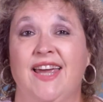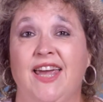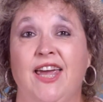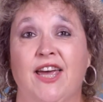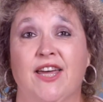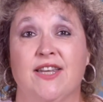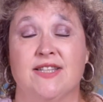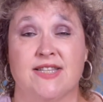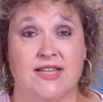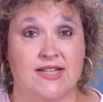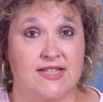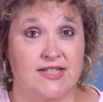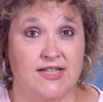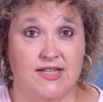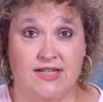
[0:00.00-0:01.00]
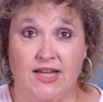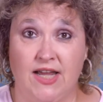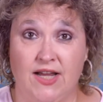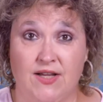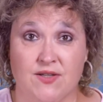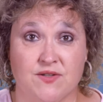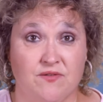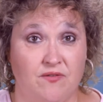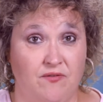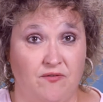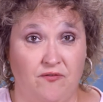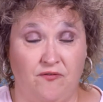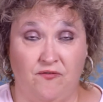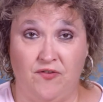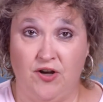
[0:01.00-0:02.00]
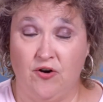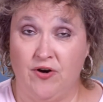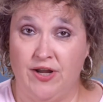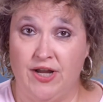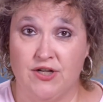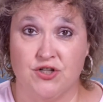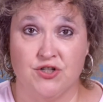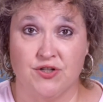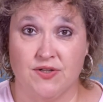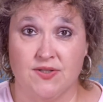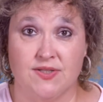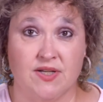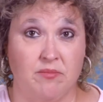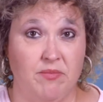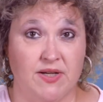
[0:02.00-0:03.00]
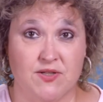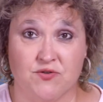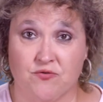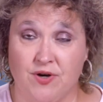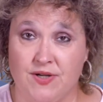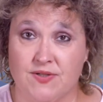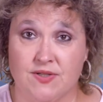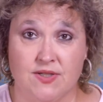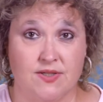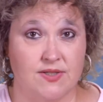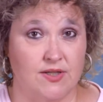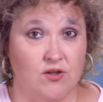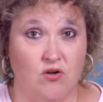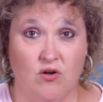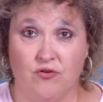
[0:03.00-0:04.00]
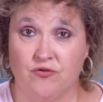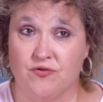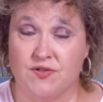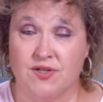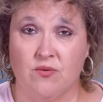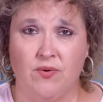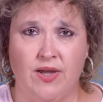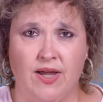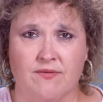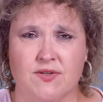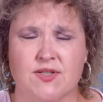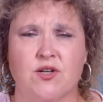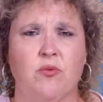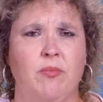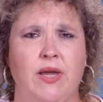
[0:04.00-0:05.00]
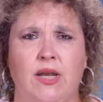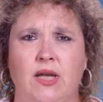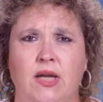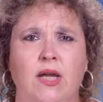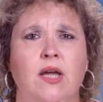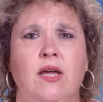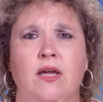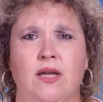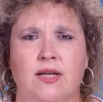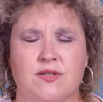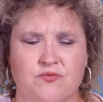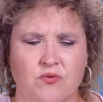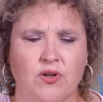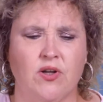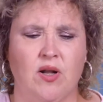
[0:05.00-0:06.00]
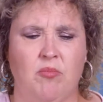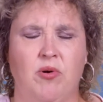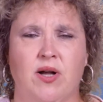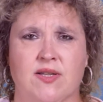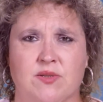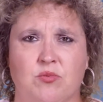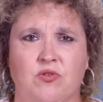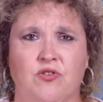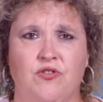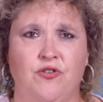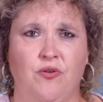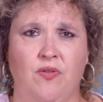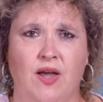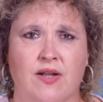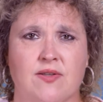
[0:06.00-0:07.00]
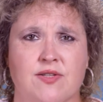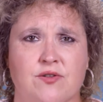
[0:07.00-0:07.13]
And in today's variations and mixed races and cultures that we have so many, it's really not possible to do that.